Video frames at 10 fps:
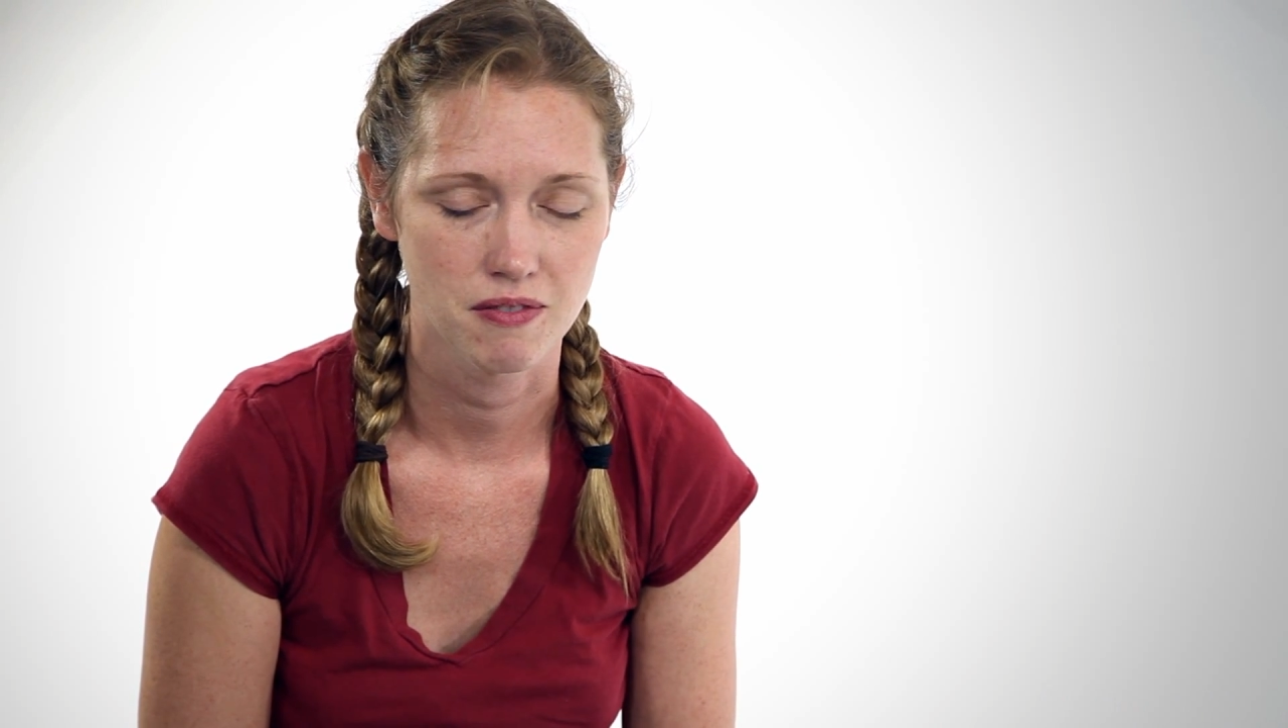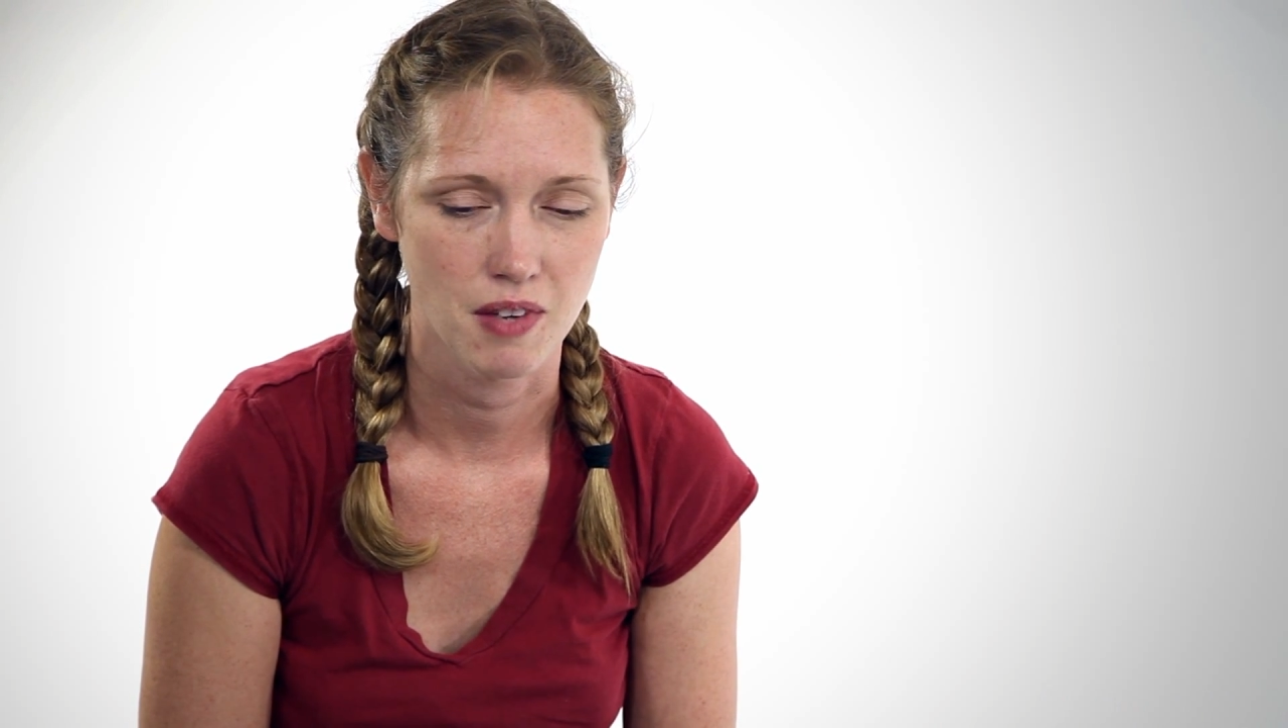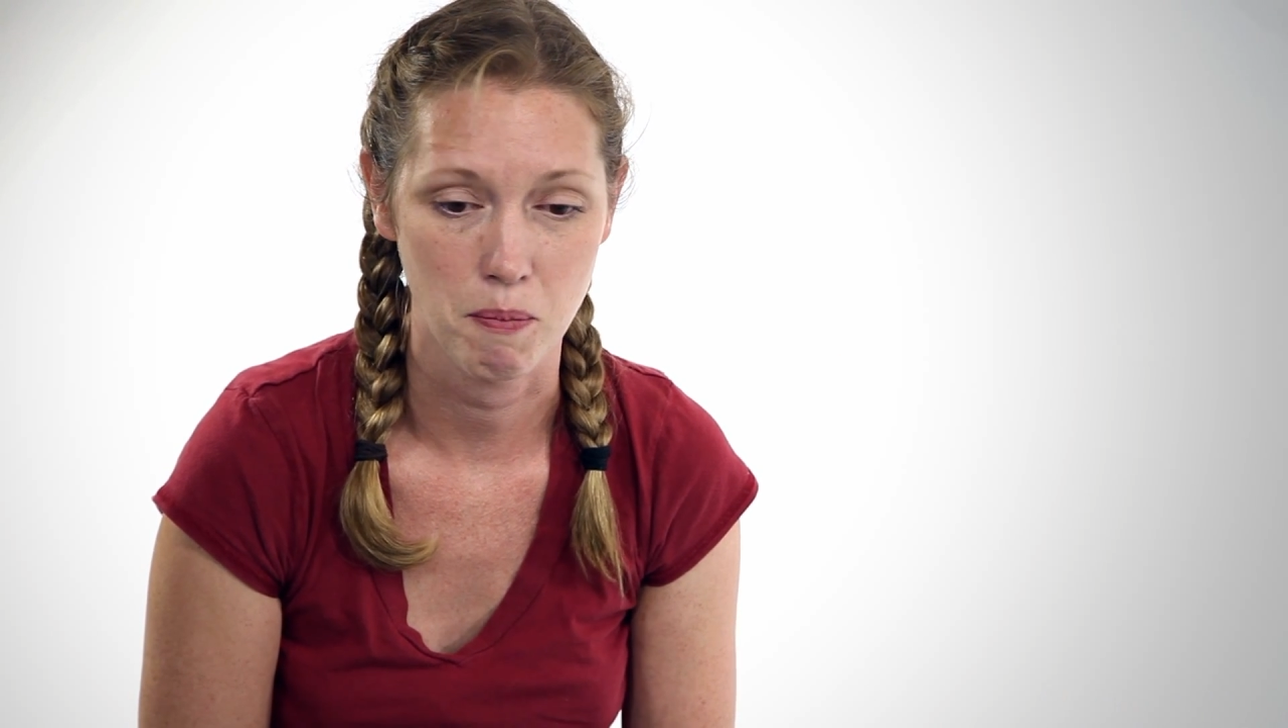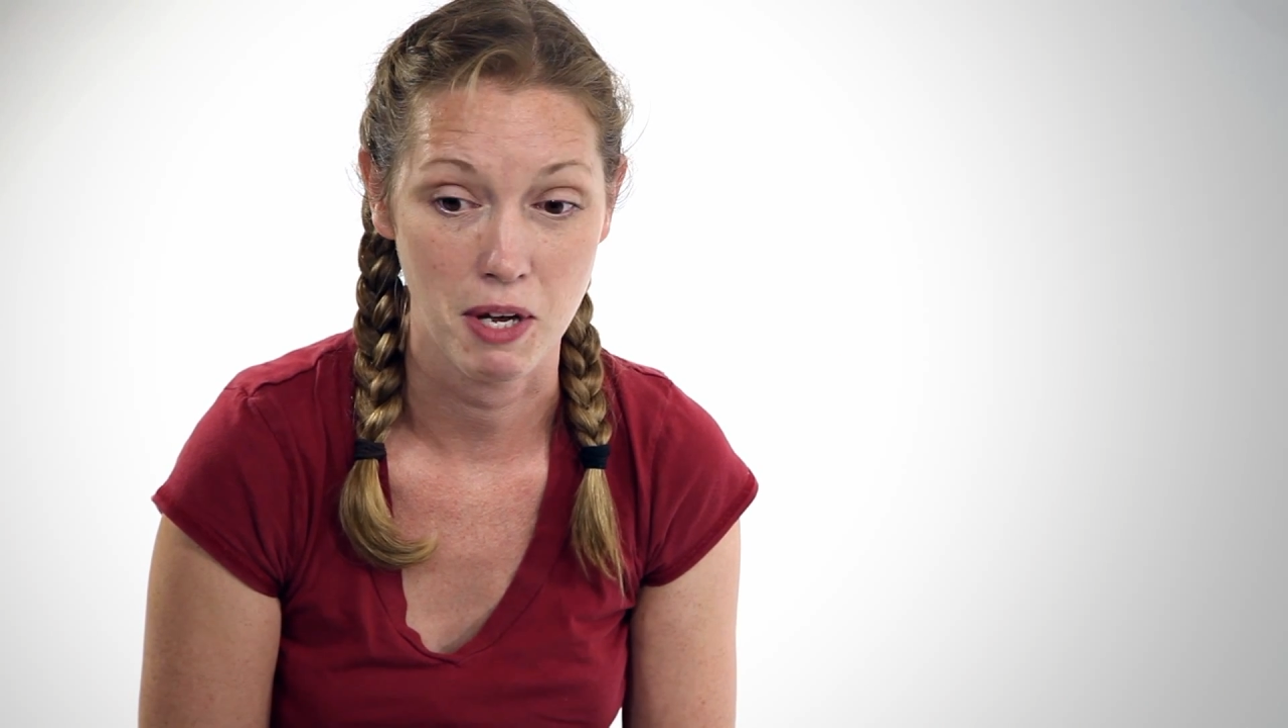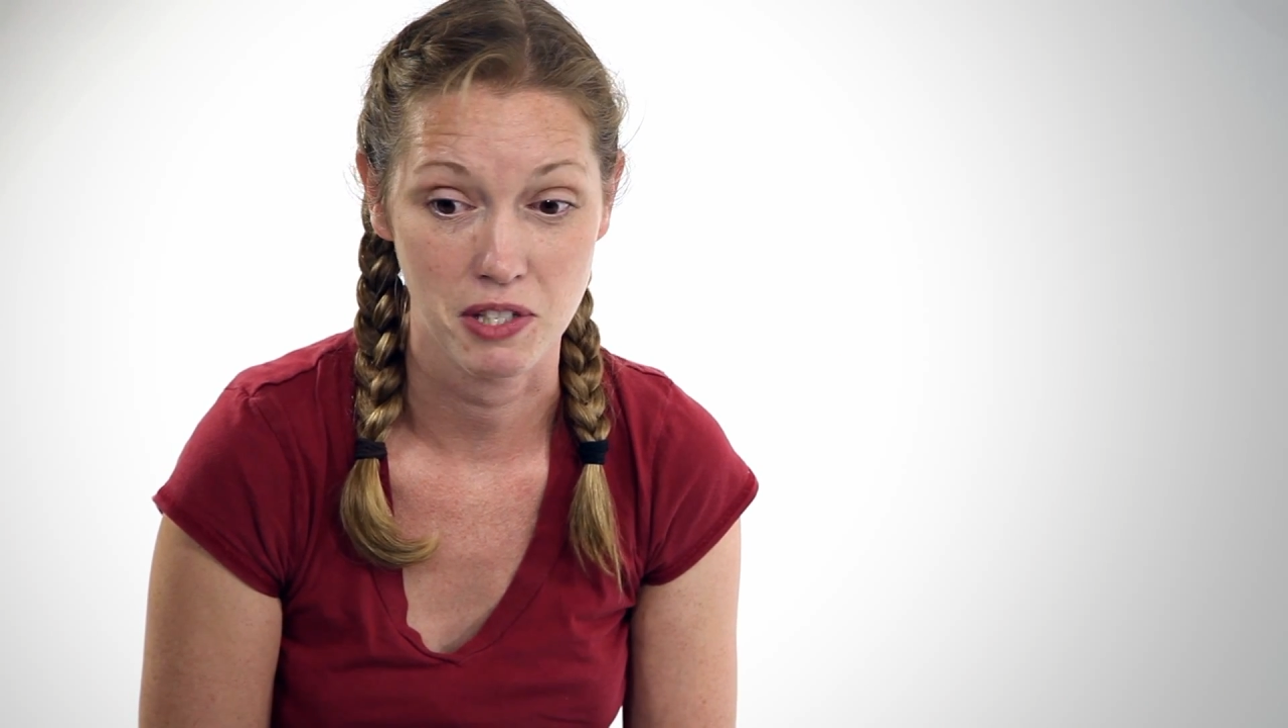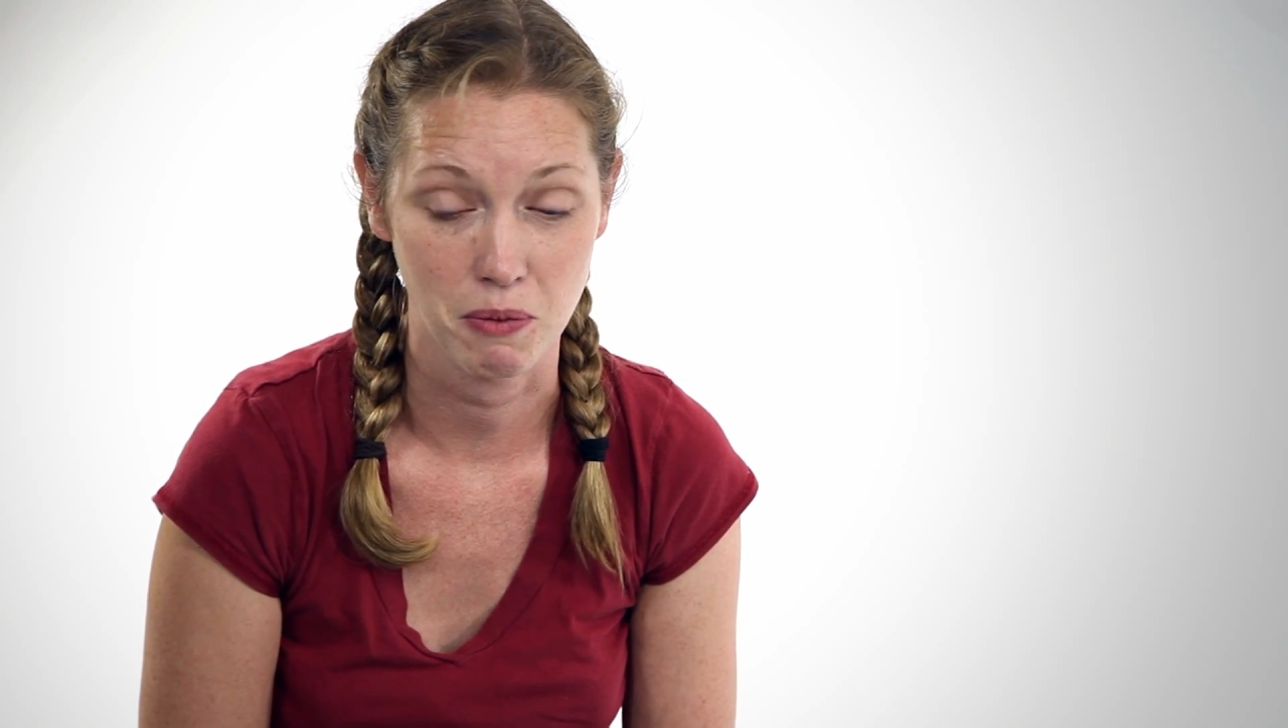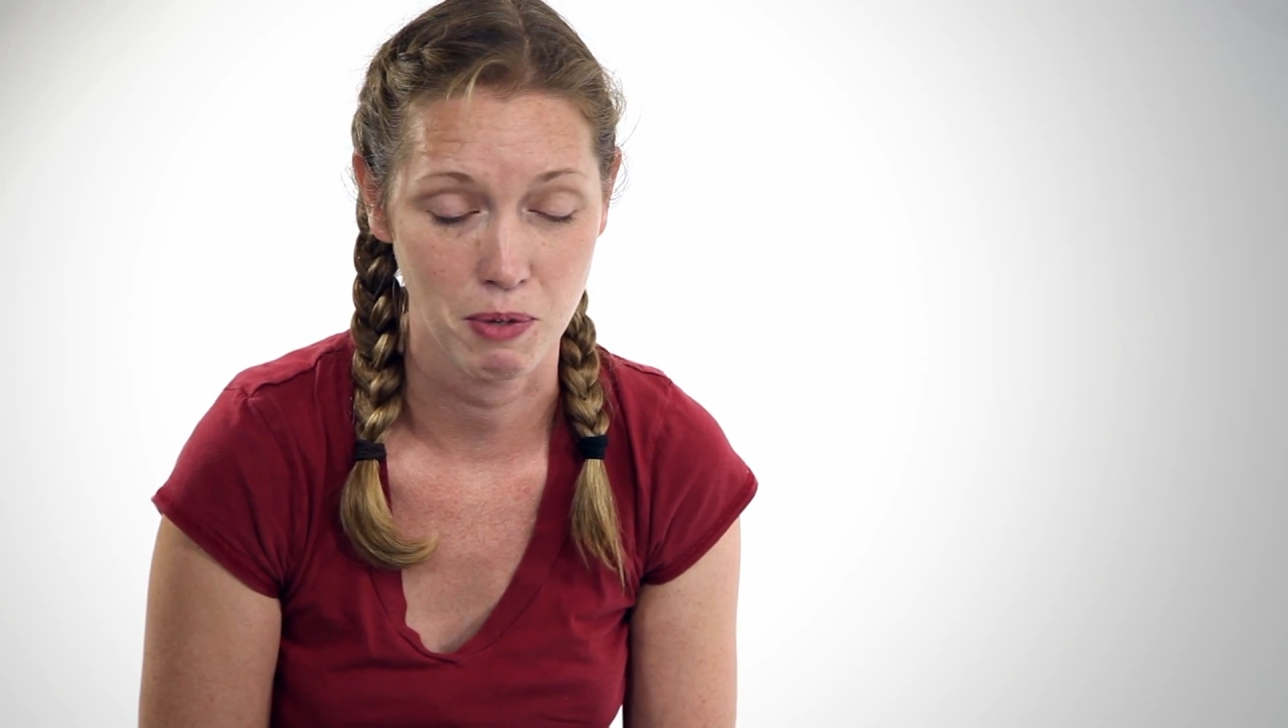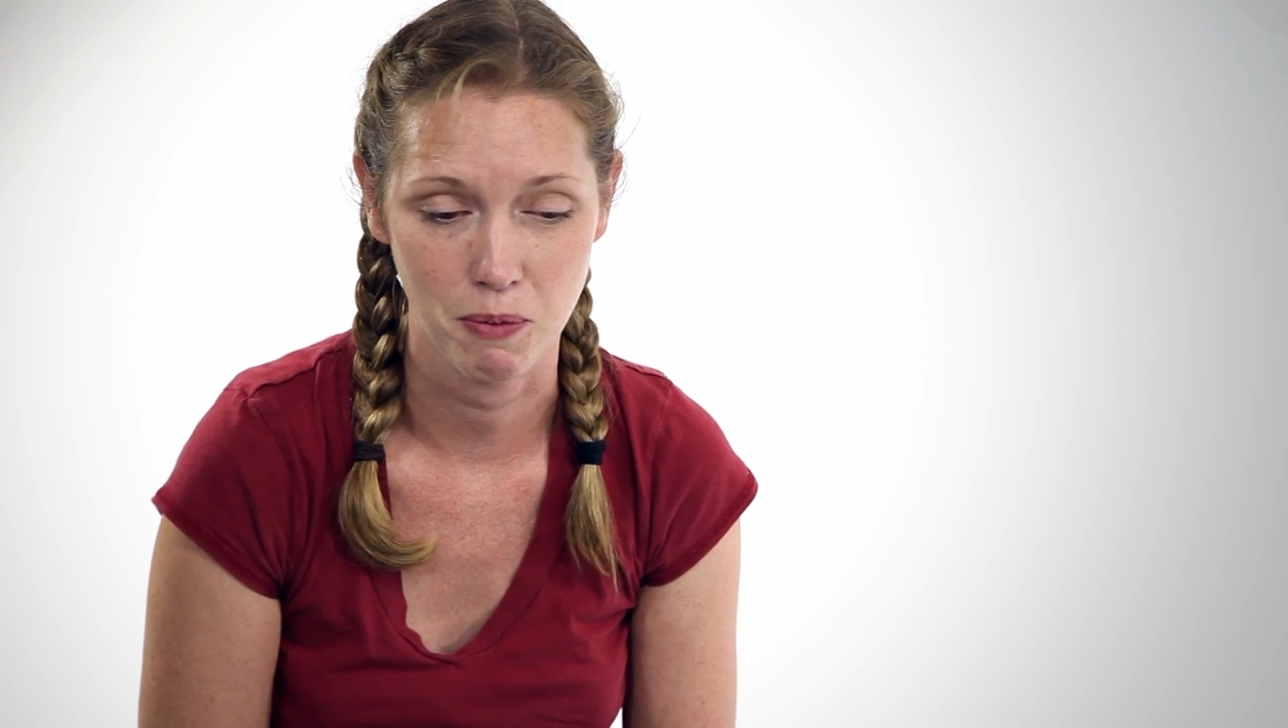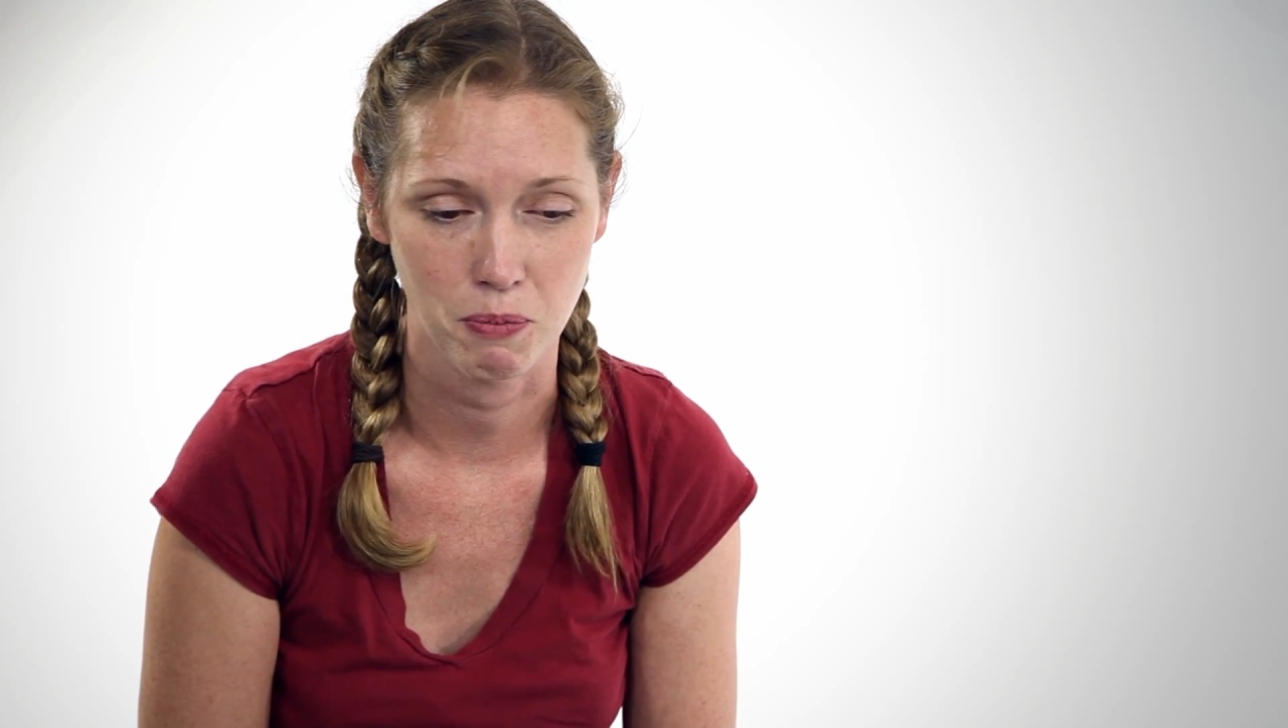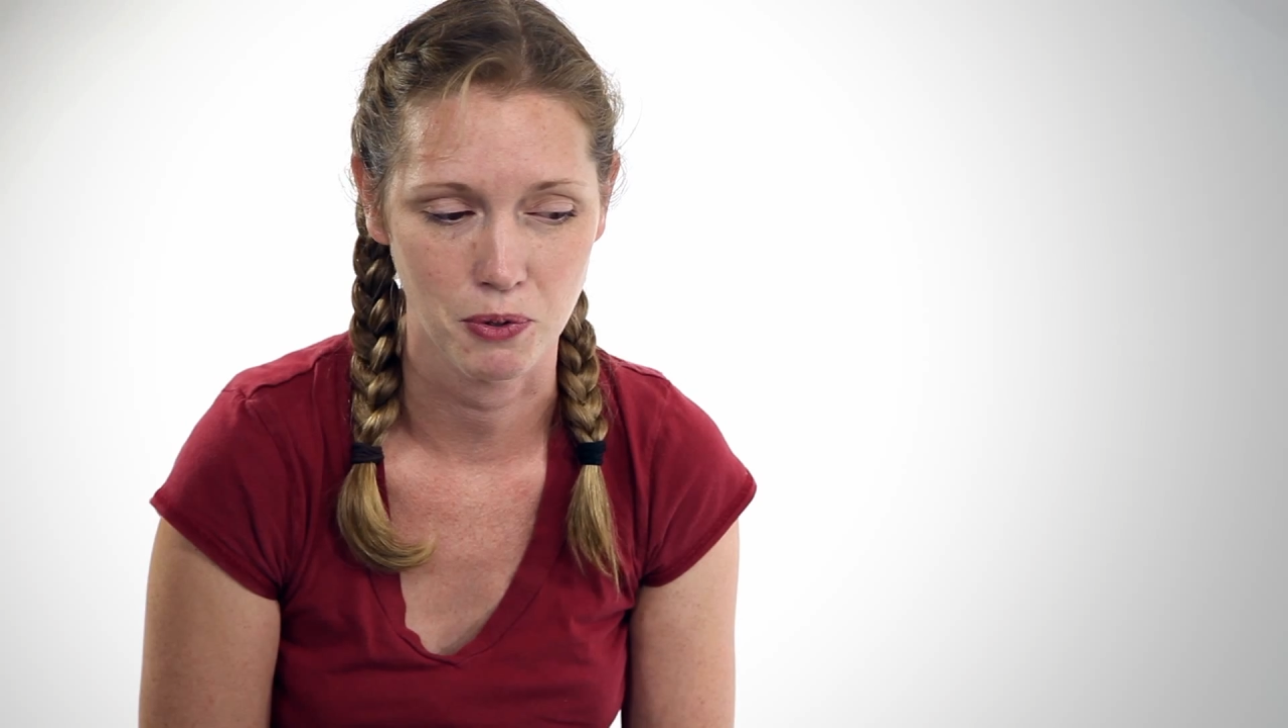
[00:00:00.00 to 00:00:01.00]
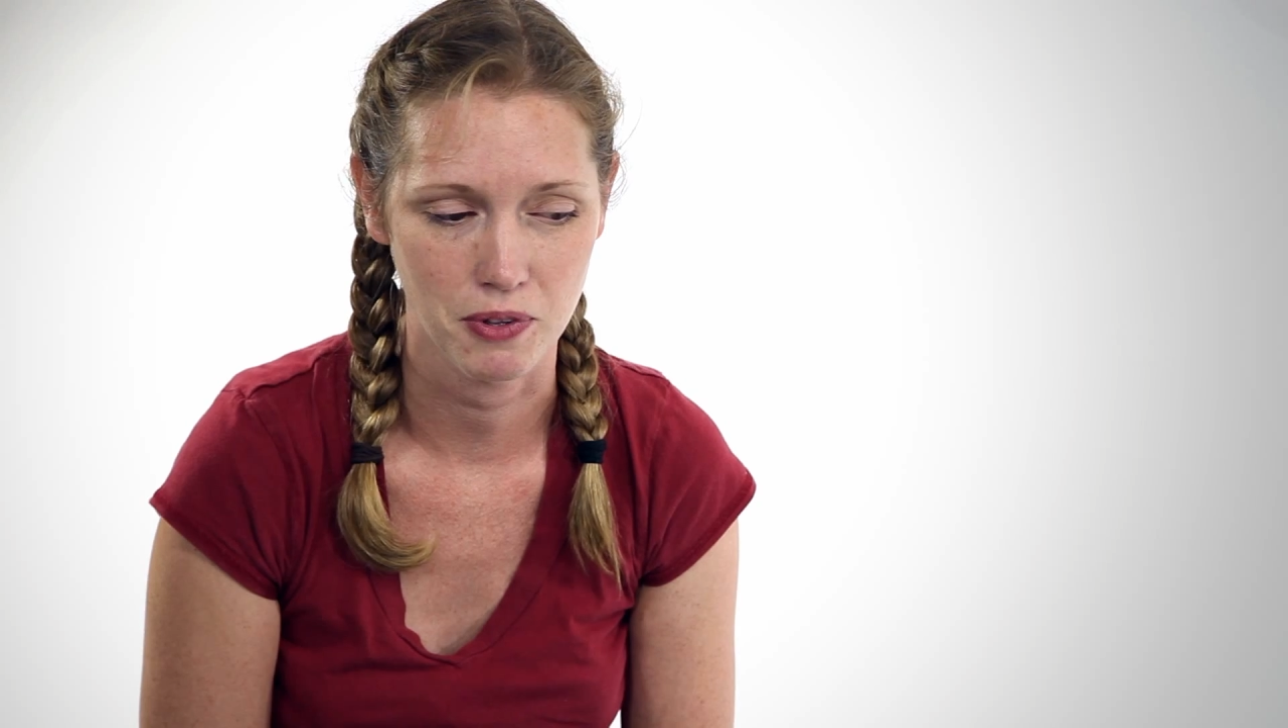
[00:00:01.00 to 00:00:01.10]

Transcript: amazing people.